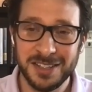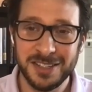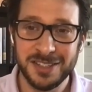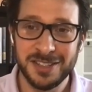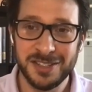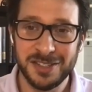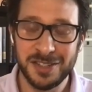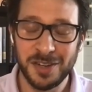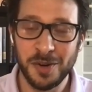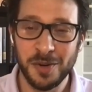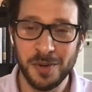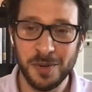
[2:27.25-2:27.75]

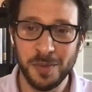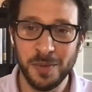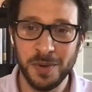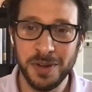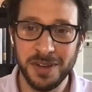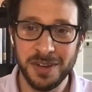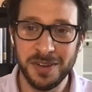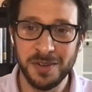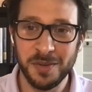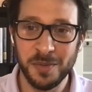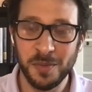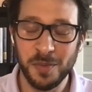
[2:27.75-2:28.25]
So
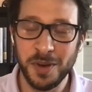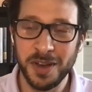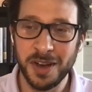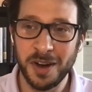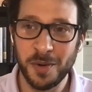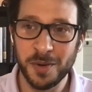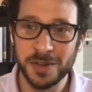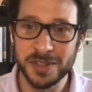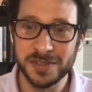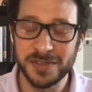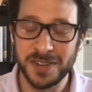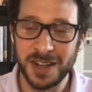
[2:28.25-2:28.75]
we
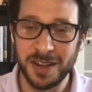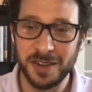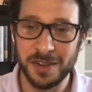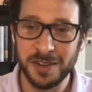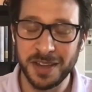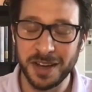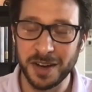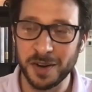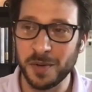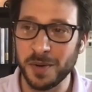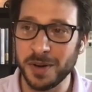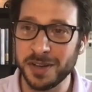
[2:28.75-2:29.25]
always follow
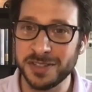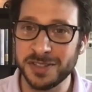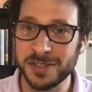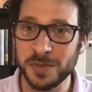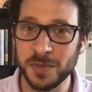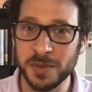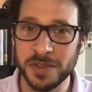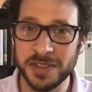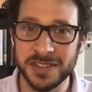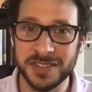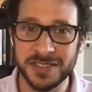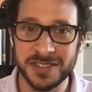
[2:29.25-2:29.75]
that question
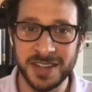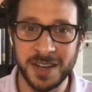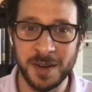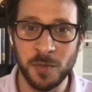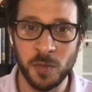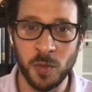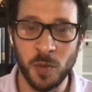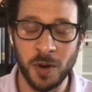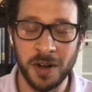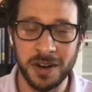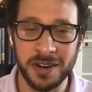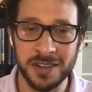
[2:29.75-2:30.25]
with the
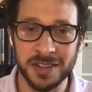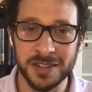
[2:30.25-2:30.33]
same one,